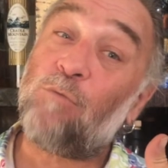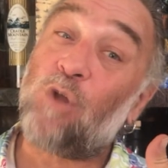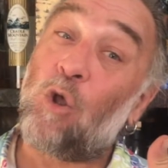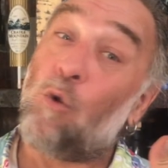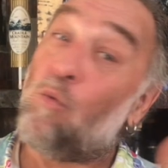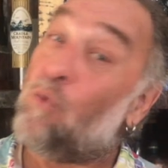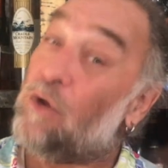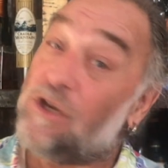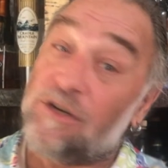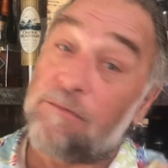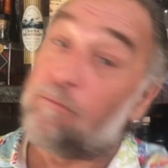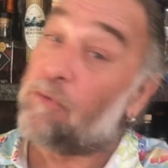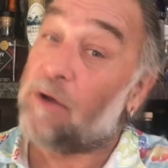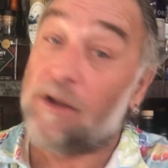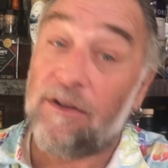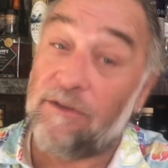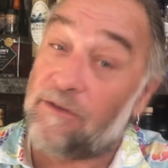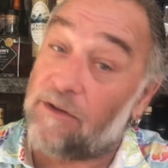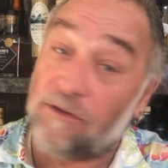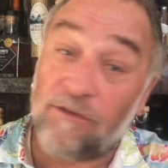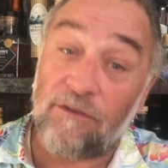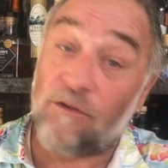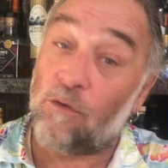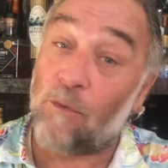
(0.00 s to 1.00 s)
Which brings
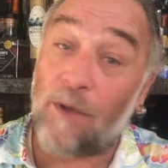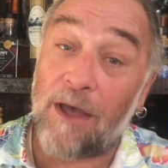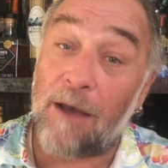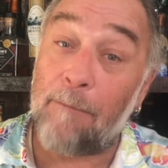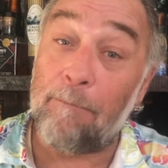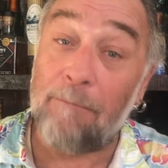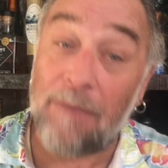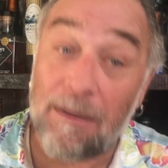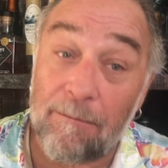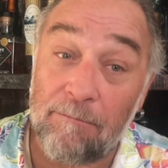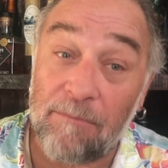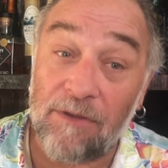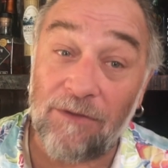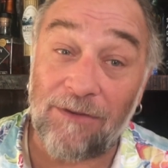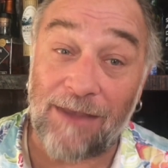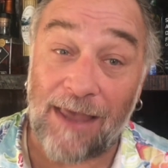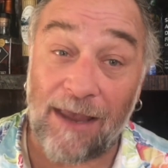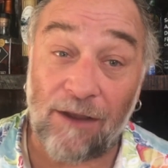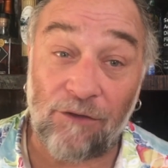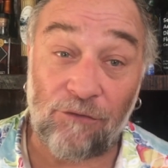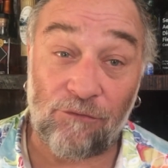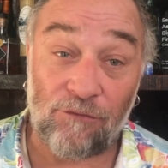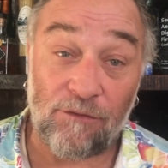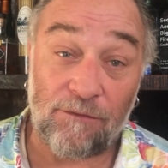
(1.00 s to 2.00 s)
us to our members
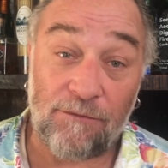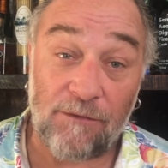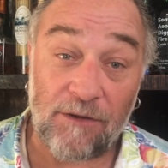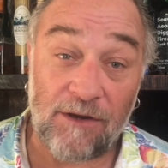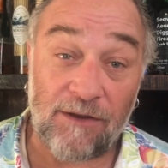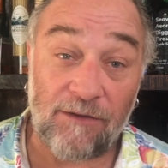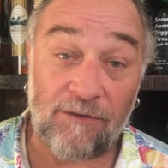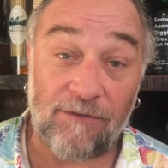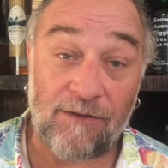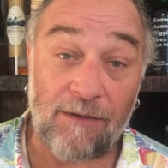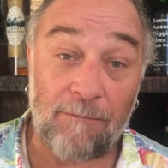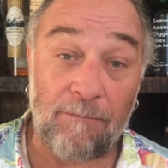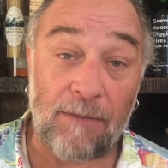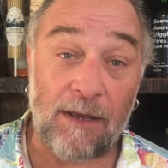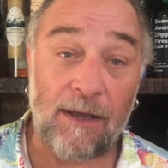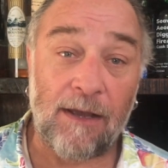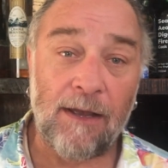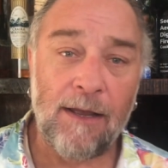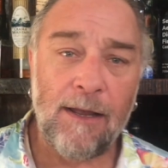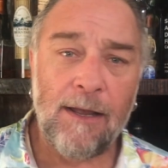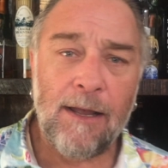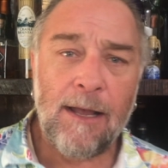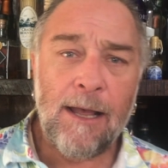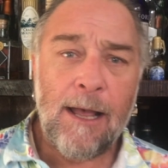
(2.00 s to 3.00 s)
extra for December,
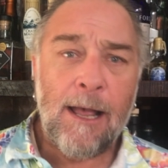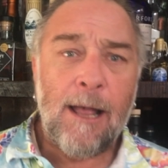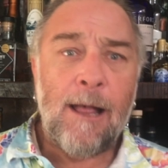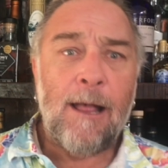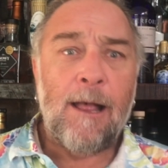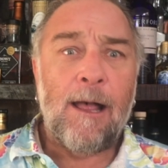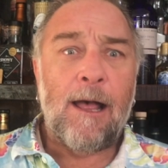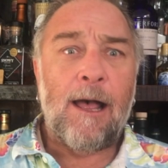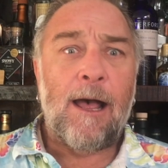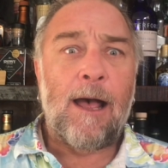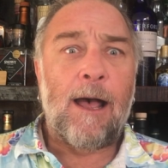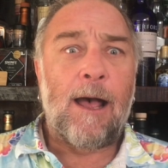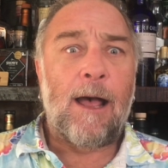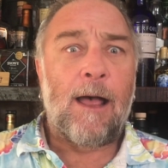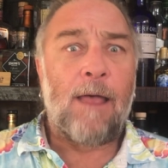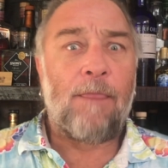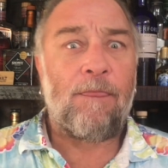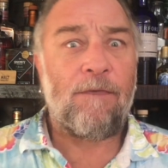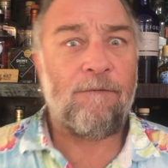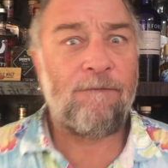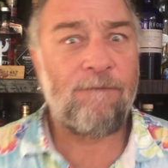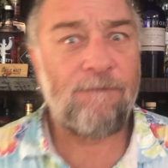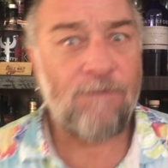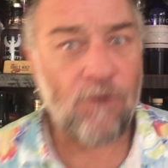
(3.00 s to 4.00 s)

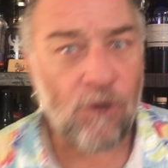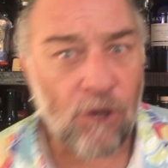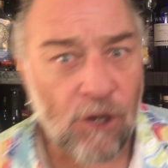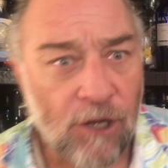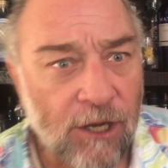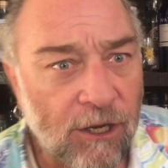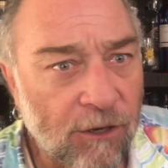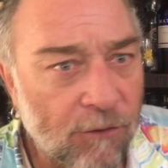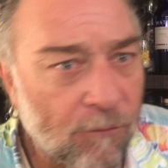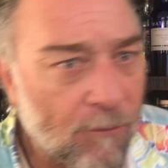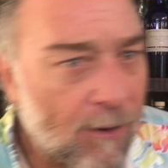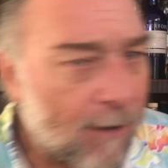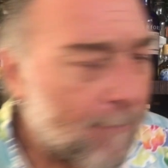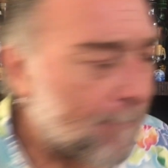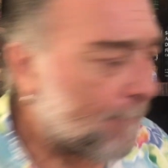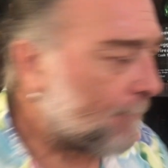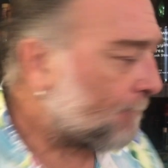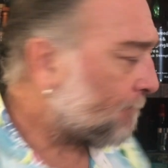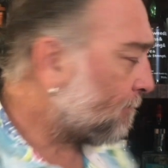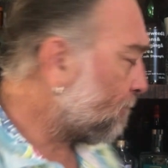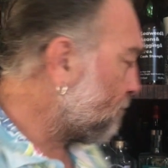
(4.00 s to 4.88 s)
the Firkin Rum.